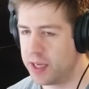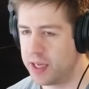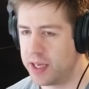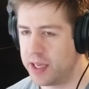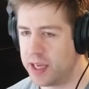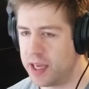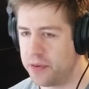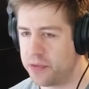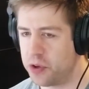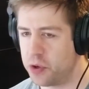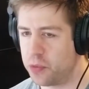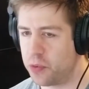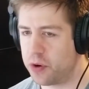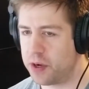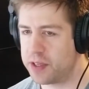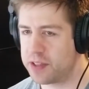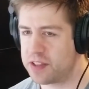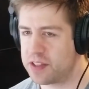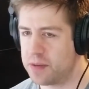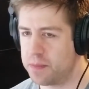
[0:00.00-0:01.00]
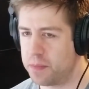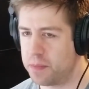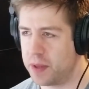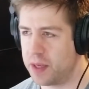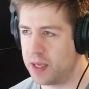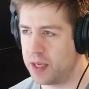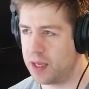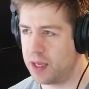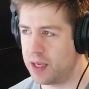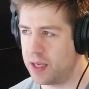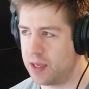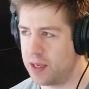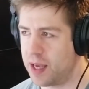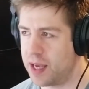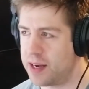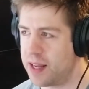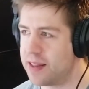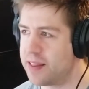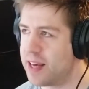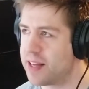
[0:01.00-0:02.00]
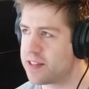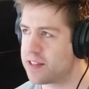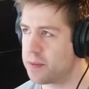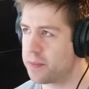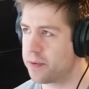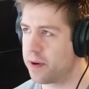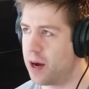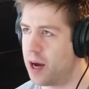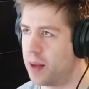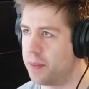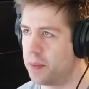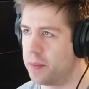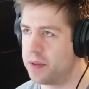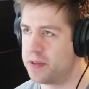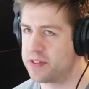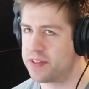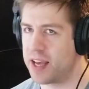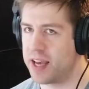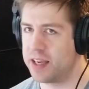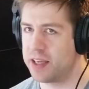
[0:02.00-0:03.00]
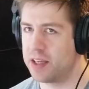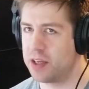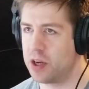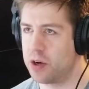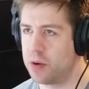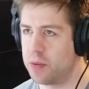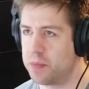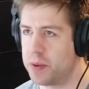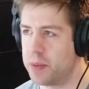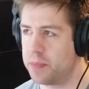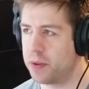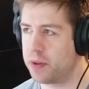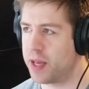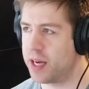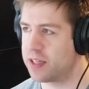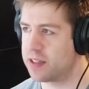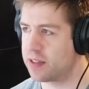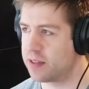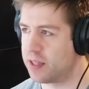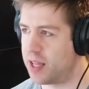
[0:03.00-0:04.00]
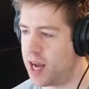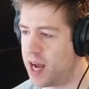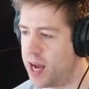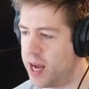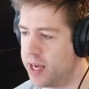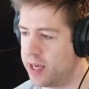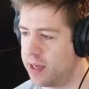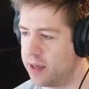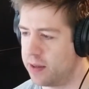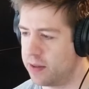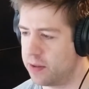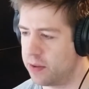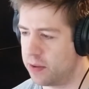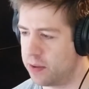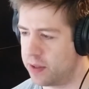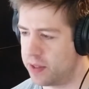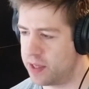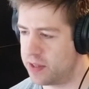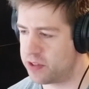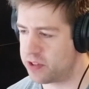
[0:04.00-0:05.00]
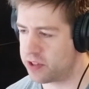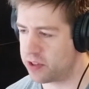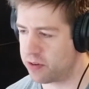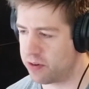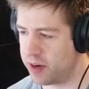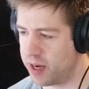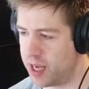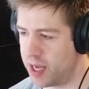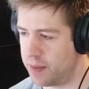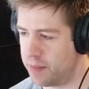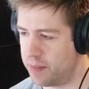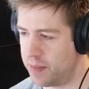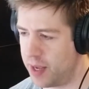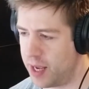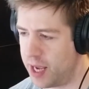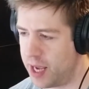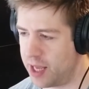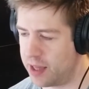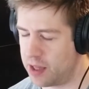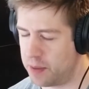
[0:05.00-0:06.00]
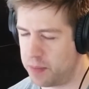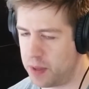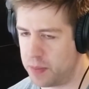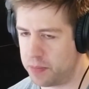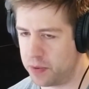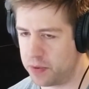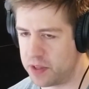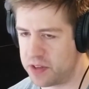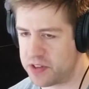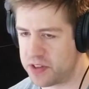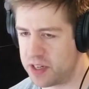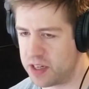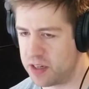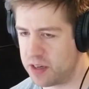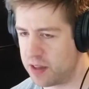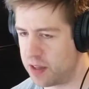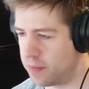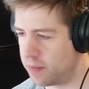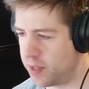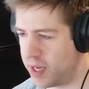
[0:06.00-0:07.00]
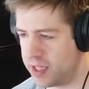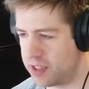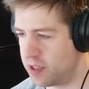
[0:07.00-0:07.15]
If you want to be, and that's the problem is that, people like to lie on Instagram and the people listening to them like to